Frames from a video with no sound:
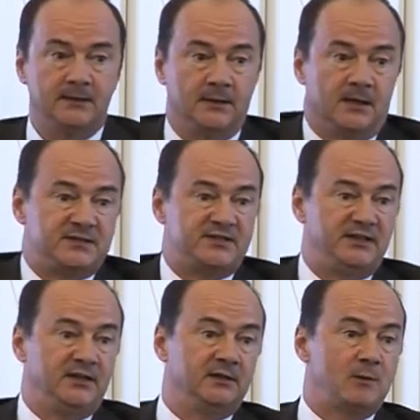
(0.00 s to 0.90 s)

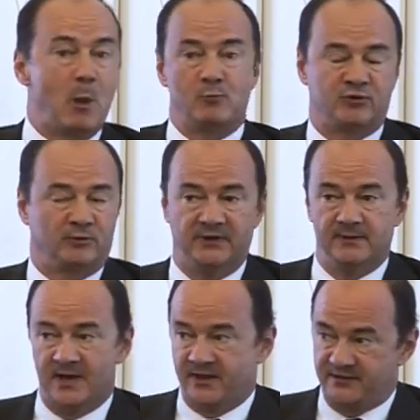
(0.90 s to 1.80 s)
last year, probably
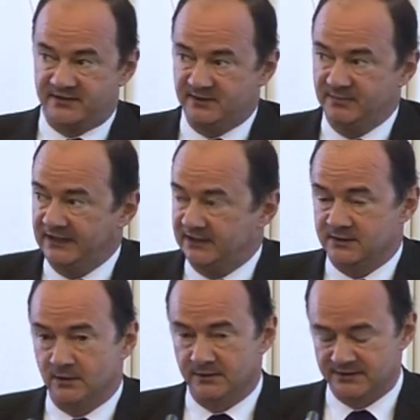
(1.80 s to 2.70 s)
about $30
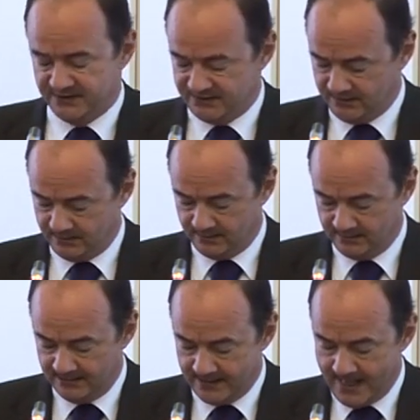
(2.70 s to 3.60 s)
billion this year.
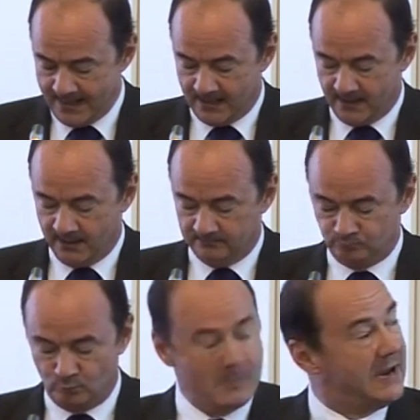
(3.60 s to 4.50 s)

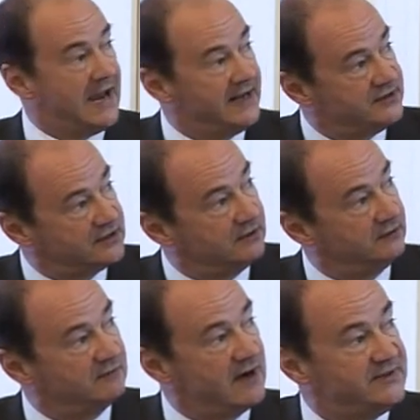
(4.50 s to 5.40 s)
Um, and
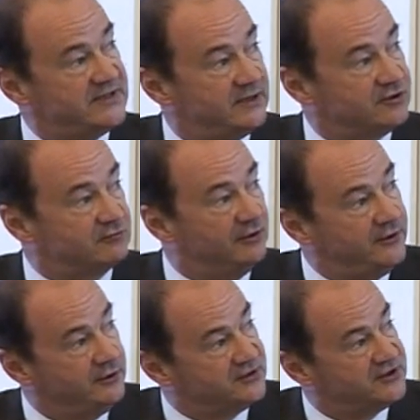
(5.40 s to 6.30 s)
rapid sales
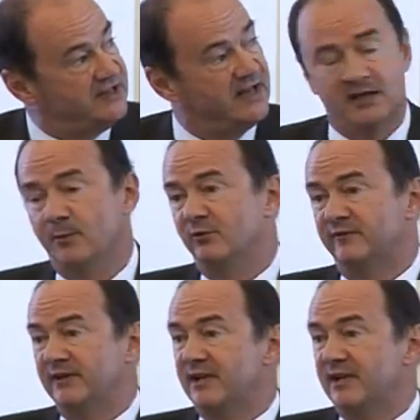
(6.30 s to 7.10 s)
growth, you can see that number of